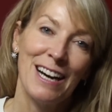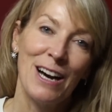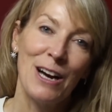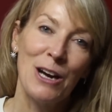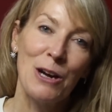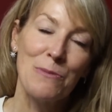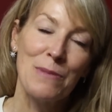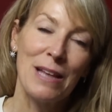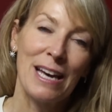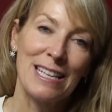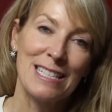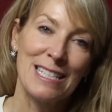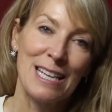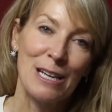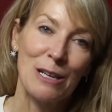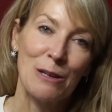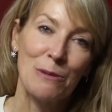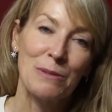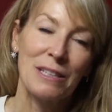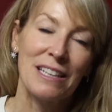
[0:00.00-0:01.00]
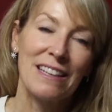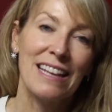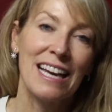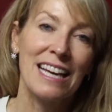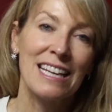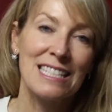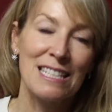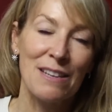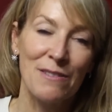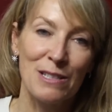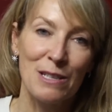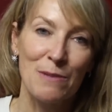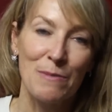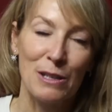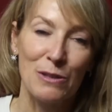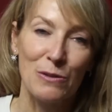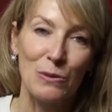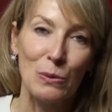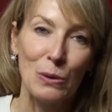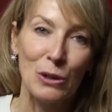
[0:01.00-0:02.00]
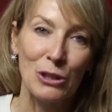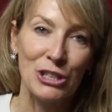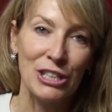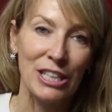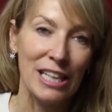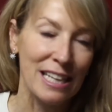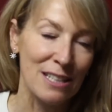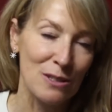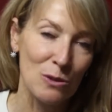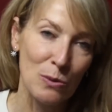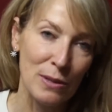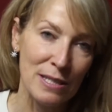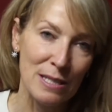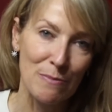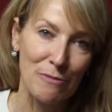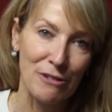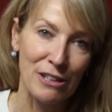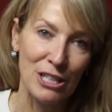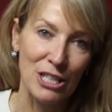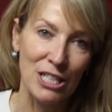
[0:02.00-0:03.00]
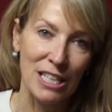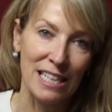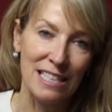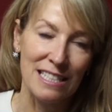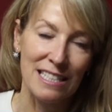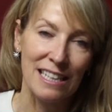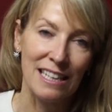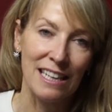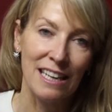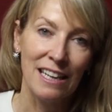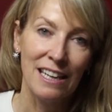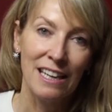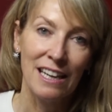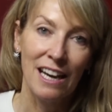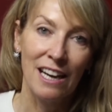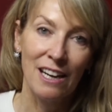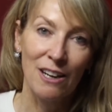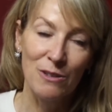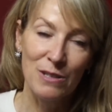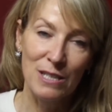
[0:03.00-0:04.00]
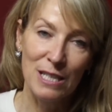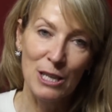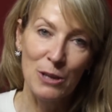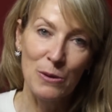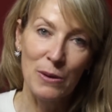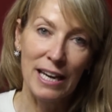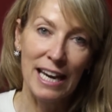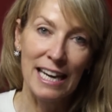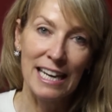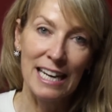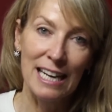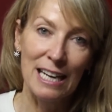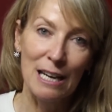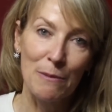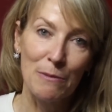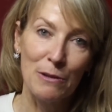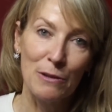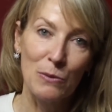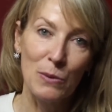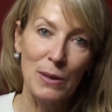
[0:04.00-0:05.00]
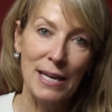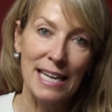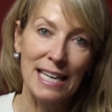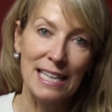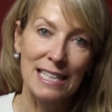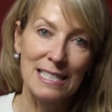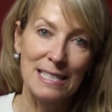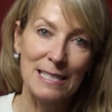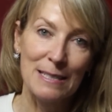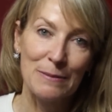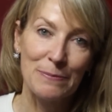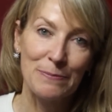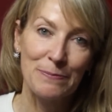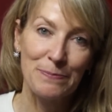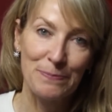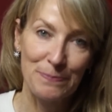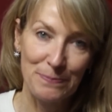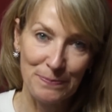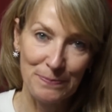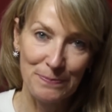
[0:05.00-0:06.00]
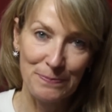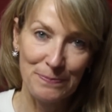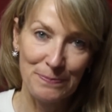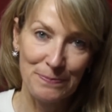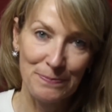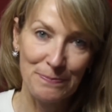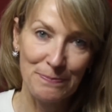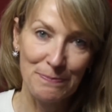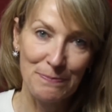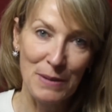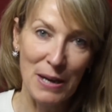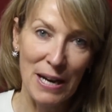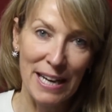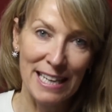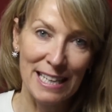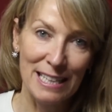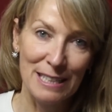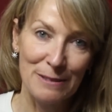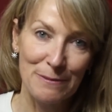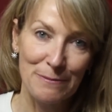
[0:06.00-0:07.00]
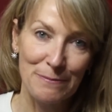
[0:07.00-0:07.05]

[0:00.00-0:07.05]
I hope that's helped. Thanks ever so much for watching. It's always appreciated. And I'll see you again in a couple of weeks. Bye.